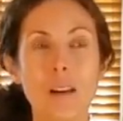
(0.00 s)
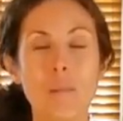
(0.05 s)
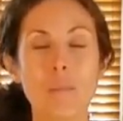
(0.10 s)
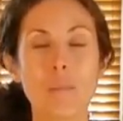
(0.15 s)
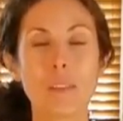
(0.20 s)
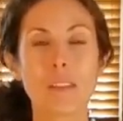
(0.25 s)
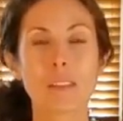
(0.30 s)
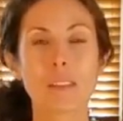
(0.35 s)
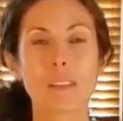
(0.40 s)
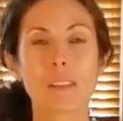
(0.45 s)

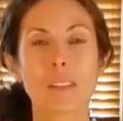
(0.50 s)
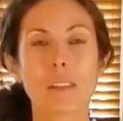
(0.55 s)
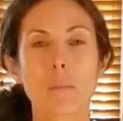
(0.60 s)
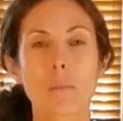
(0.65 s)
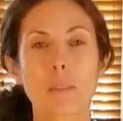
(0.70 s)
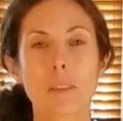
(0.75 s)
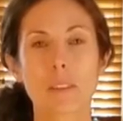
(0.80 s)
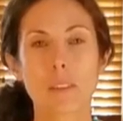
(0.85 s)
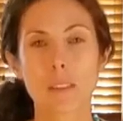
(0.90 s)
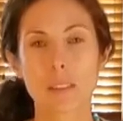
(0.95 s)
This is
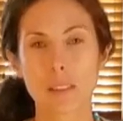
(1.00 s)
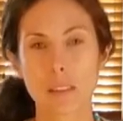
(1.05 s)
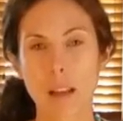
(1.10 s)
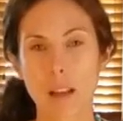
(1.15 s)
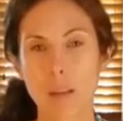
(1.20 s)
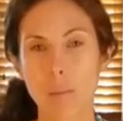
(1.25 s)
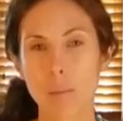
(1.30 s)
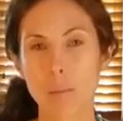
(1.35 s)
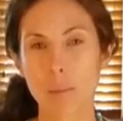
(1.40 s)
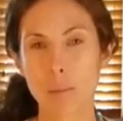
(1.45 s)
something that's
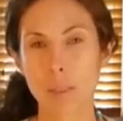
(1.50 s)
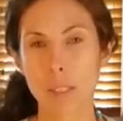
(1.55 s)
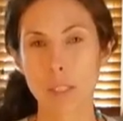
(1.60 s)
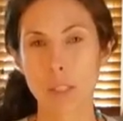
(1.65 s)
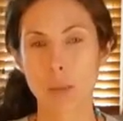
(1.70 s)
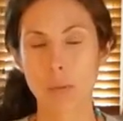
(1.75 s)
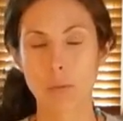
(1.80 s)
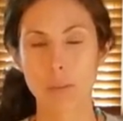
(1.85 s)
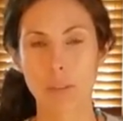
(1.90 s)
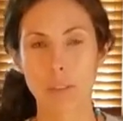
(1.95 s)
helped me
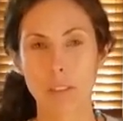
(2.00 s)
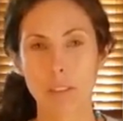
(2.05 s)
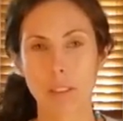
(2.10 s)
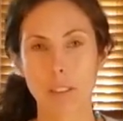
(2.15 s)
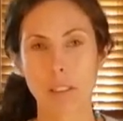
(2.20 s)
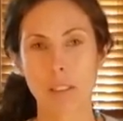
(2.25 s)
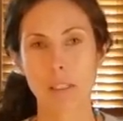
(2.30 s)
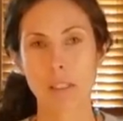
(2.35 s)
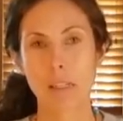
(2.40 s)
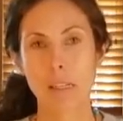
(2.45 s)
to
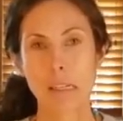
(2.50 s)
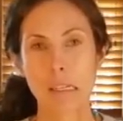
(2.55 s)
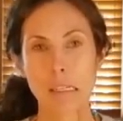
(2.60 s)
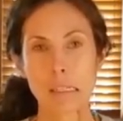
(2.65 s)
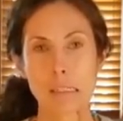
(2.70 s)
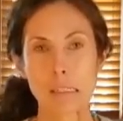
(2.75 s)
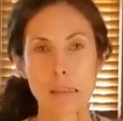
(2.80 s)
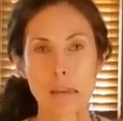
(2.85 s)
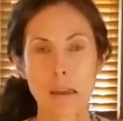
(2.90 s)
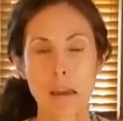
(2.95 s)
really
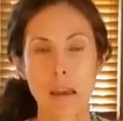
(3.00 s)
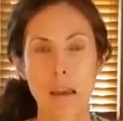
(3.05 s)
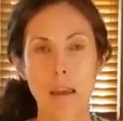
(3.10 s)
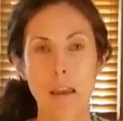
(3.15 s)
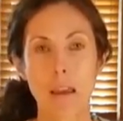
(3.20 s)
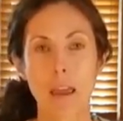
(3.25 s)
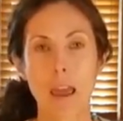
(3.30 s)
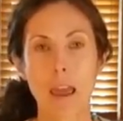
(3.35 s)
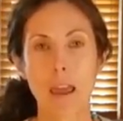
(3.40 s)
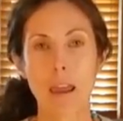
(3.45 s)

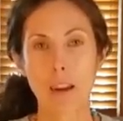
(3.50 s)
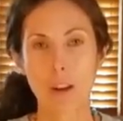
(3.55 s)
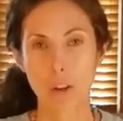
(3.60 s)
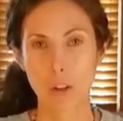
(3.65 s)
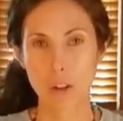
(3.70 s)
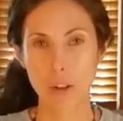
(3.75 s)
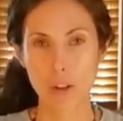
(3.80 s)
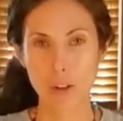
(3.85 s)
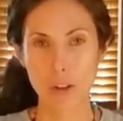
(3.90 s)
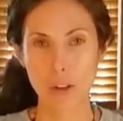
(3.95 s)
stay
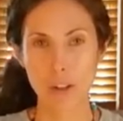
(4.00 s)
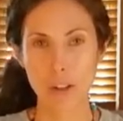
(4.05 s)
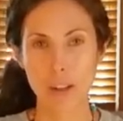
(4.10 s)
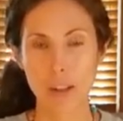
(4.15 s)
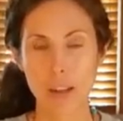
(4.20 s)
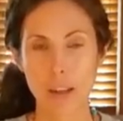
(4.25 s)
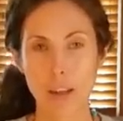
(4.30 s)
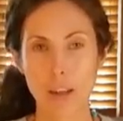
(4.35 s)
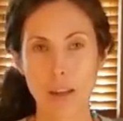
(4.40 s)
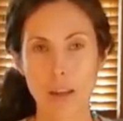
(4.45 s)
anchored
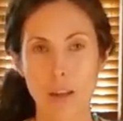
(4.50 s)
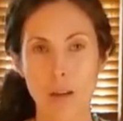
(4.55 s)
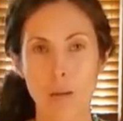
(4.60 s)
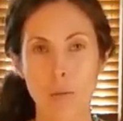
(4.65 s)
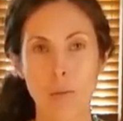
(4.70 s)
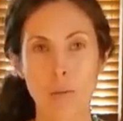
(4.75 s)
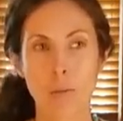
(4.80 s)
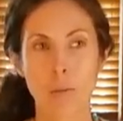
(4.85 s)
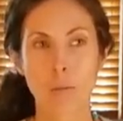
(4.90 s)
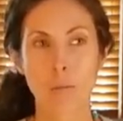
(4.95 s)

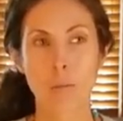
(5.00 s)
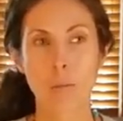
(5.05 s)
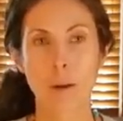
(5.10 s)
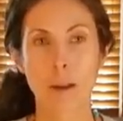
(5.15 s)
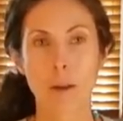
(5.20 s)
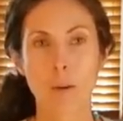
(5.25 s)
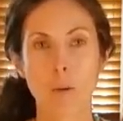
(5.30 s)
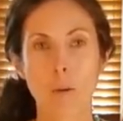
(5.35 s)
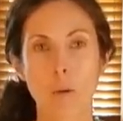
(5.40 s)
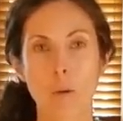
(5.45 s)
in
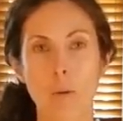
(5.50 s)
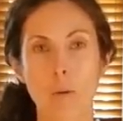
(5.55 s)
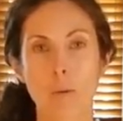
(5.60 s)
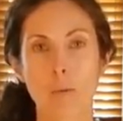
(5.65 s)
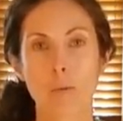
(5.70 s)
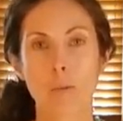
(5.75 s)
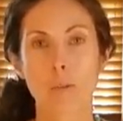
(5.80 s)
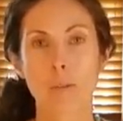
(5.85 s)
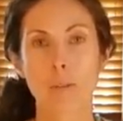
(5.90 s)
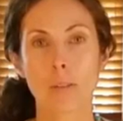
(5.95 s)
my
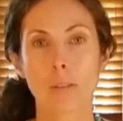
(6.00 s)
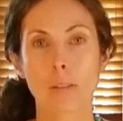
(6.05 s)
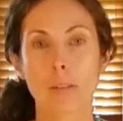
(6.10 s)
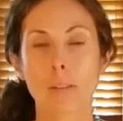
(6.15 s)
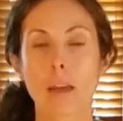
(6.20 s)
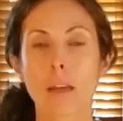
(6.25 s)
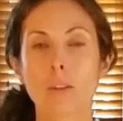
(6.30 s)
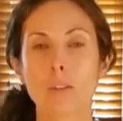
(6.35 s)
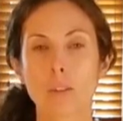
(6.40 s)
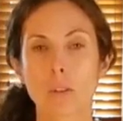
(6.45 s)
own
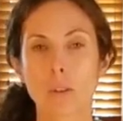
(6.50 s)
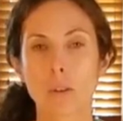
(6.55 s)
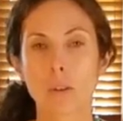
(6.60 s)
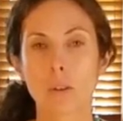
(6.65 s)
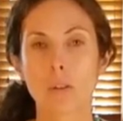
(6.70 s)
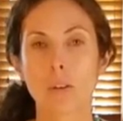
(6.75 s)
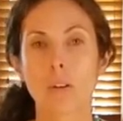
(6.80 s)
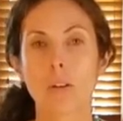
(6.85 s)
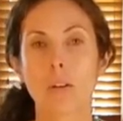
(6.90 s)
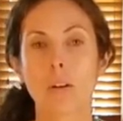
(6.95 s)

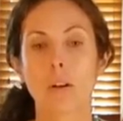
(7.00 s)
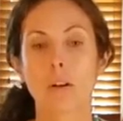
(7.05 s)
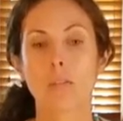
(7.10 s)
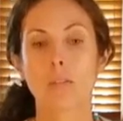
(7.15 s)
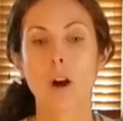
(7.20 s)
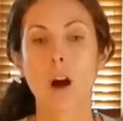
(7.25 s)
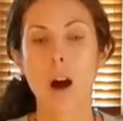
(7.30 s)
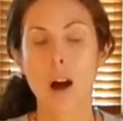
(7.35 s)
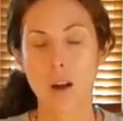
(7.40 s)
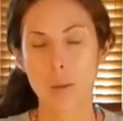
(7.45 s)
center of
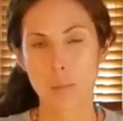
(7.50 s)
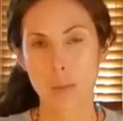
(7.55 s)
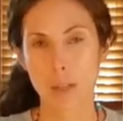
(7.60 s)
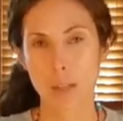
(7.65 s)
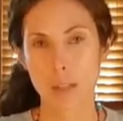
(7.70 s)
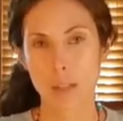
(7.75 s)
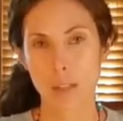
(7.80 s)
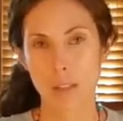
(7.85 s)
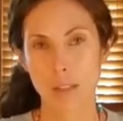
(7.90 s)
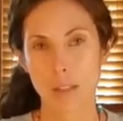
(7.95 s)

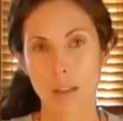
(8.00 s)
calmness